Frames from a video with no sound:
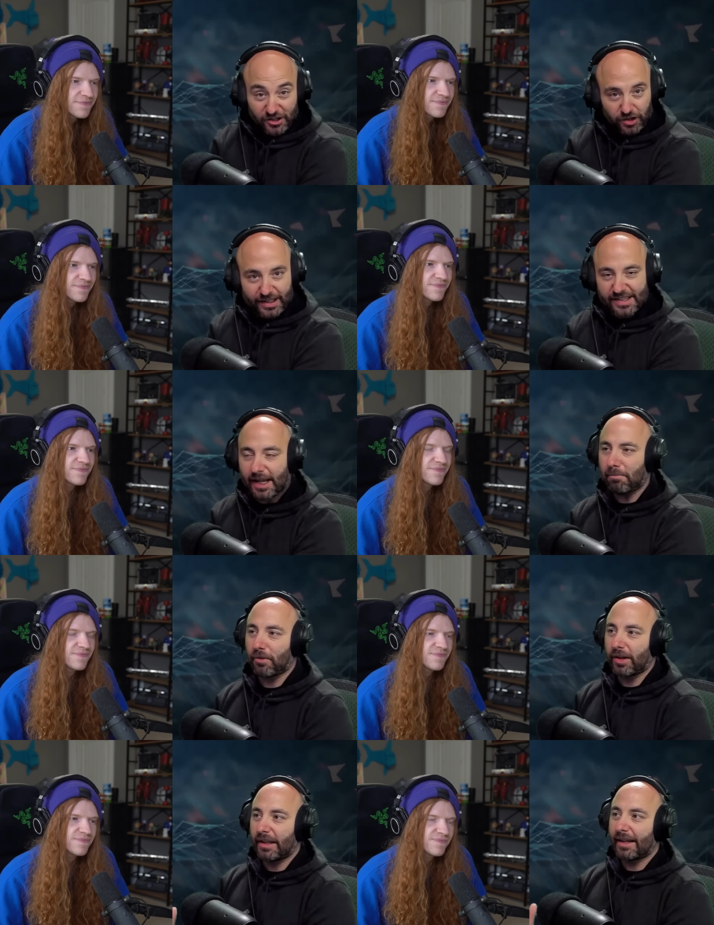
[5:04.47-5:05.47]
Speaker 1: So, like in
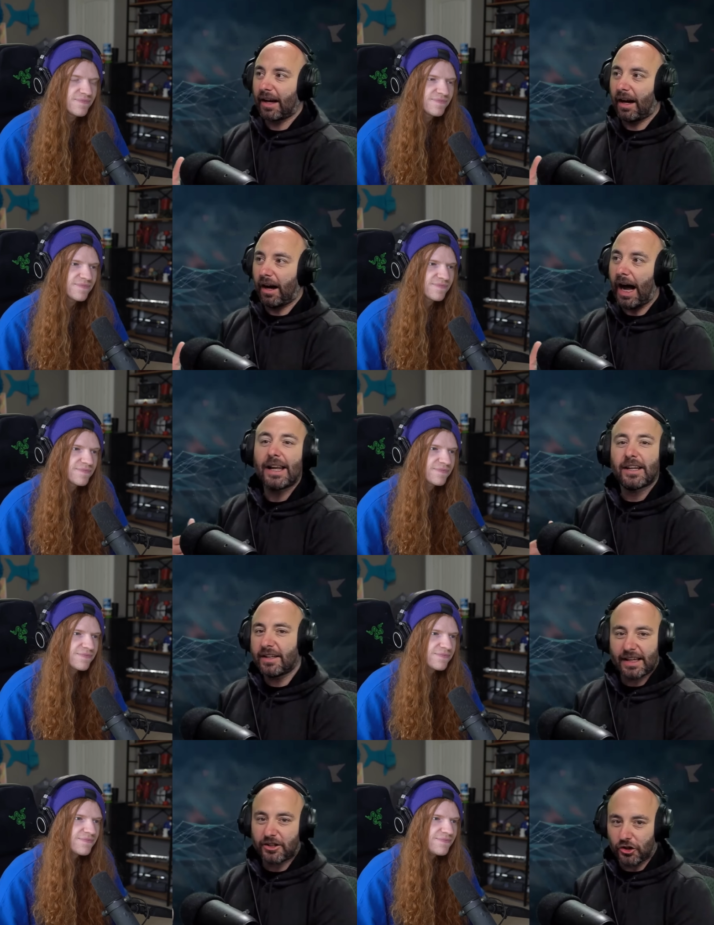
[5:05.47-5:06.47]
tempering, like I
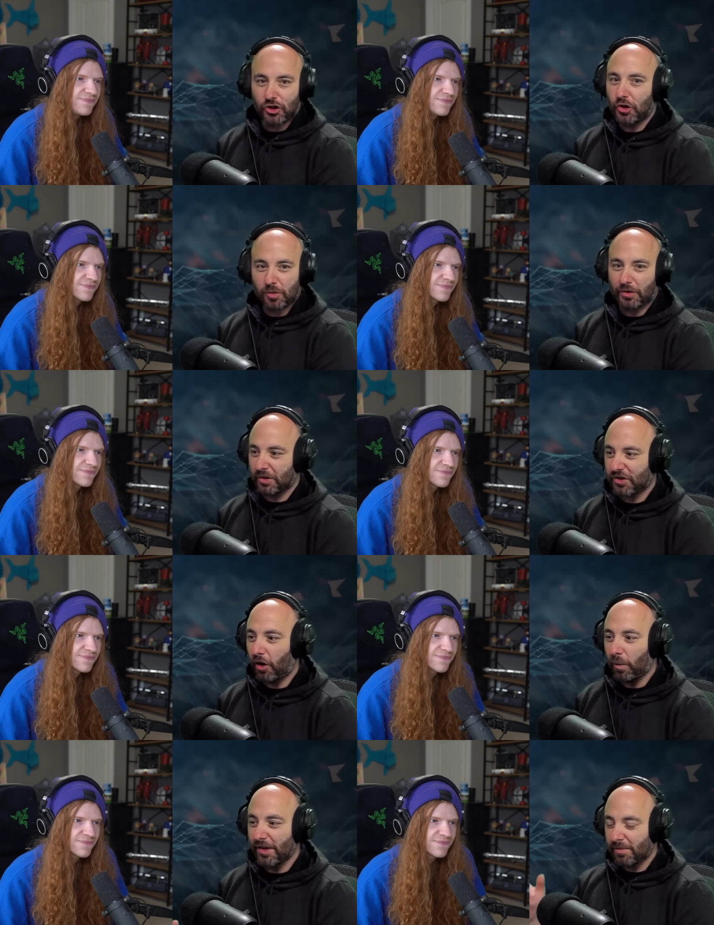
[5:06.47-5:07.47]
didn't get to choose what the
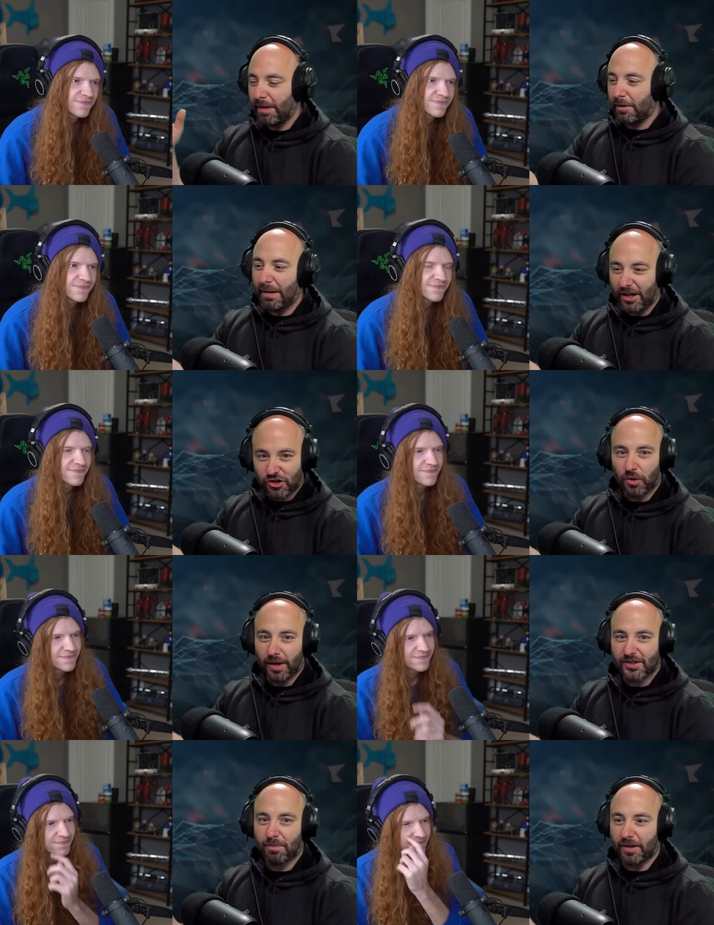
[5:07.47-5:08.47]
result was and made a bad
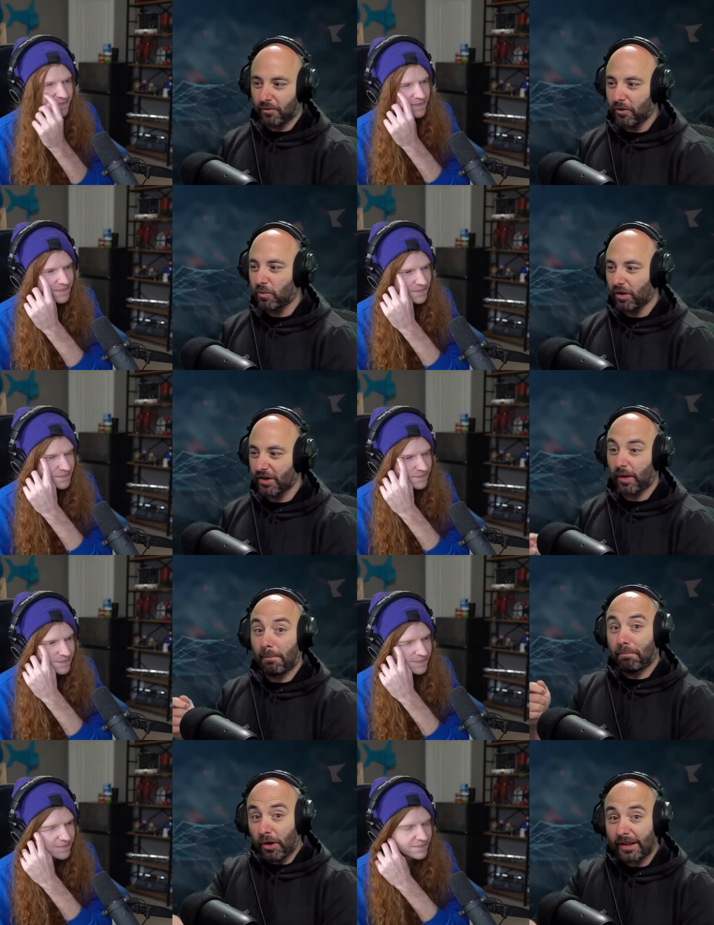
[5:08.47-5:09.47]
choice. But in rune words, when
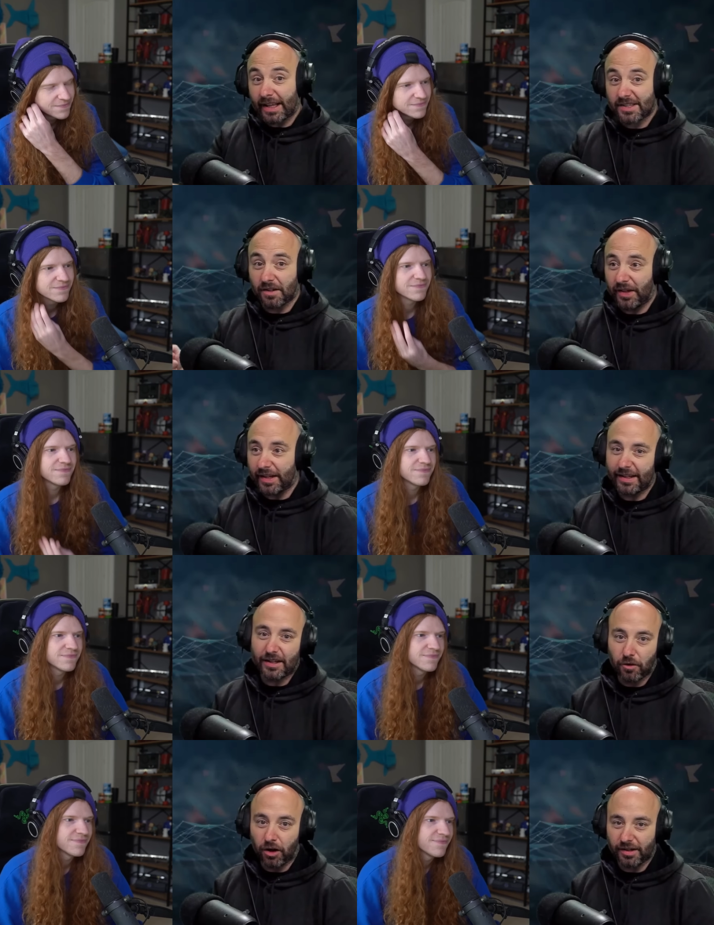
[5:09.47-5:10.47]
I'm putting that stuff in, I did
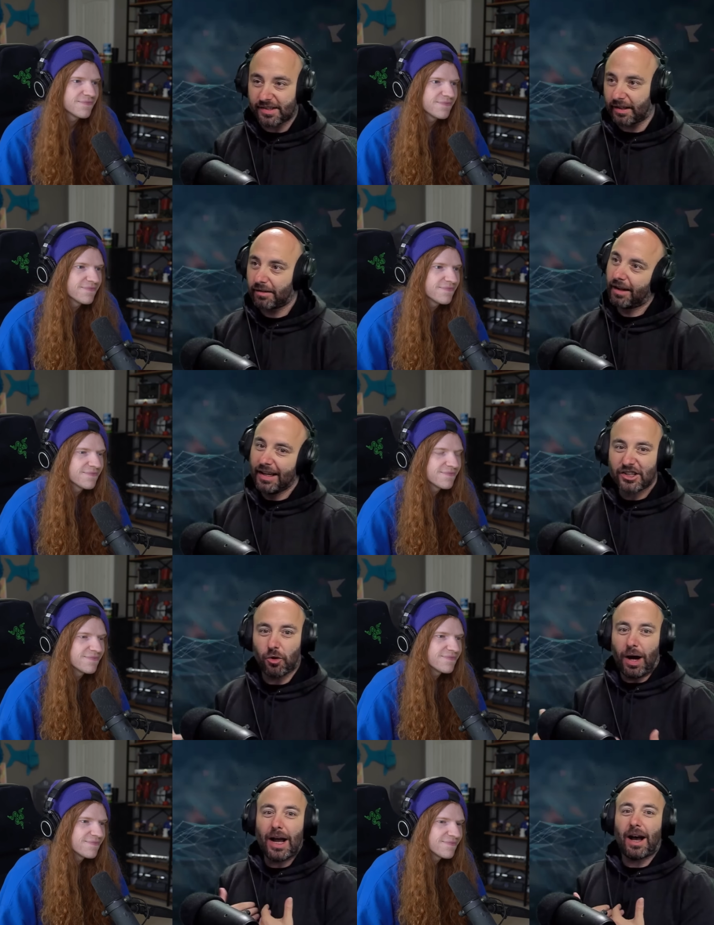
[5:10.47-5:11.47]
it wrong. It's like
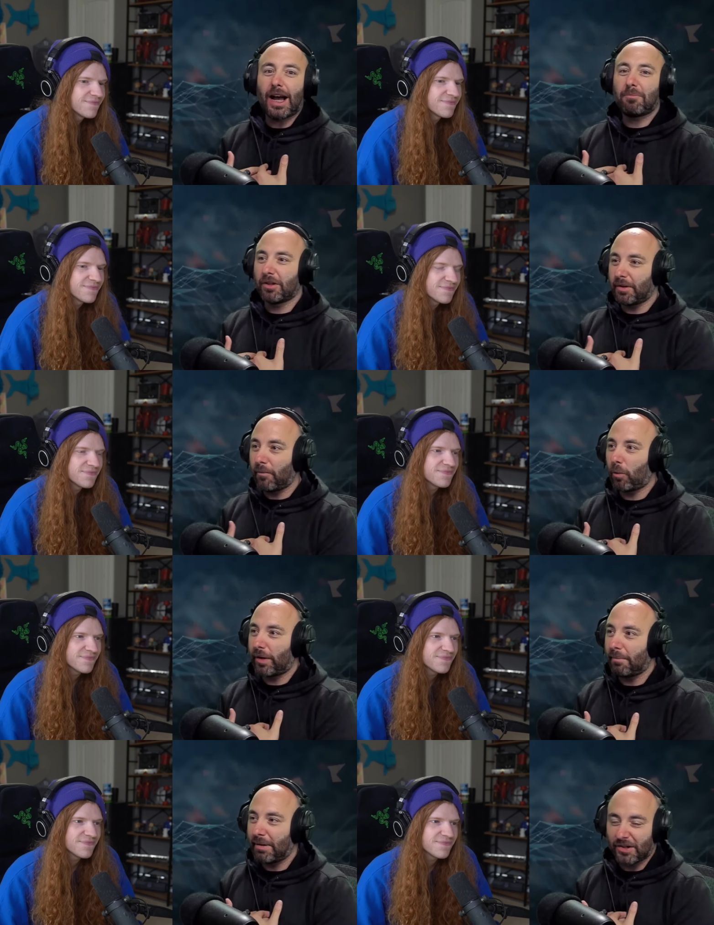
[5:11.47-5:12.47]
so I I'm the I'm the one
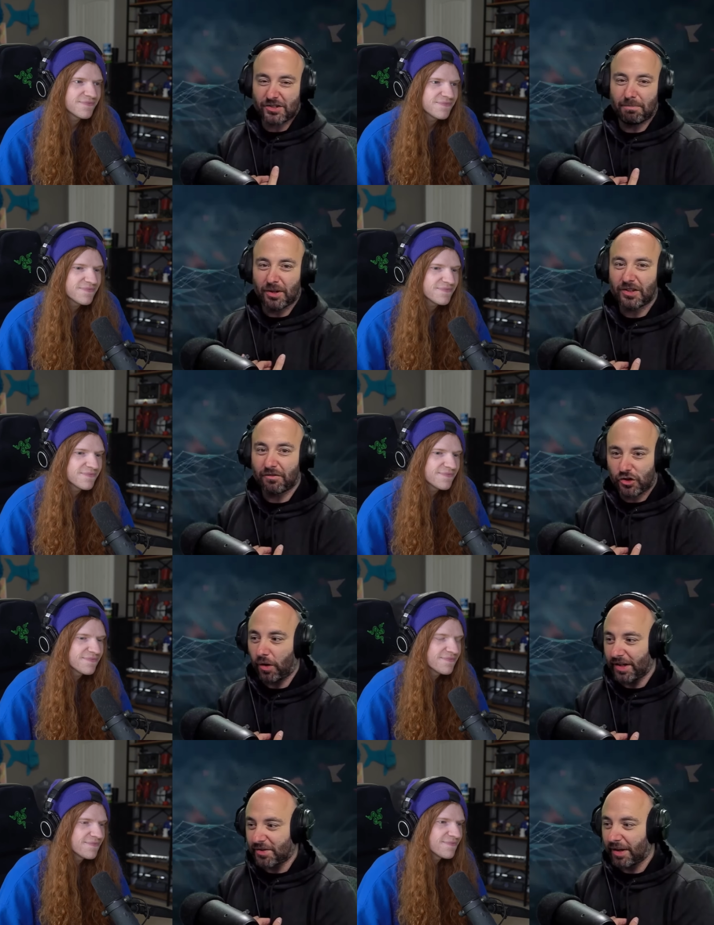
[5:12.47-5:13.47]
that bears the burden of
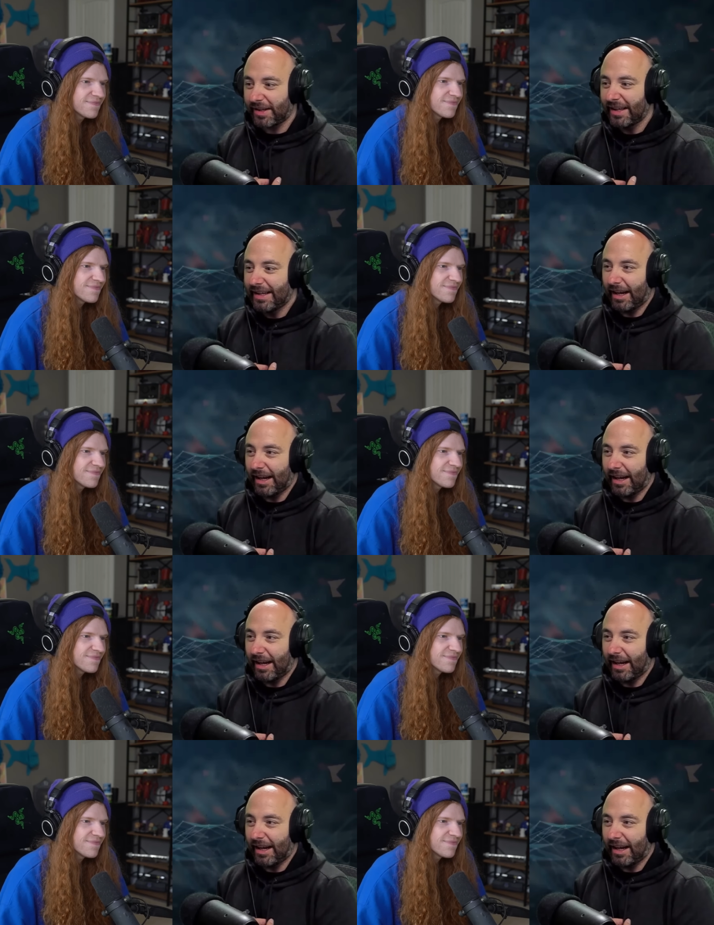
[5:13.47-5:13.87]
choice, right?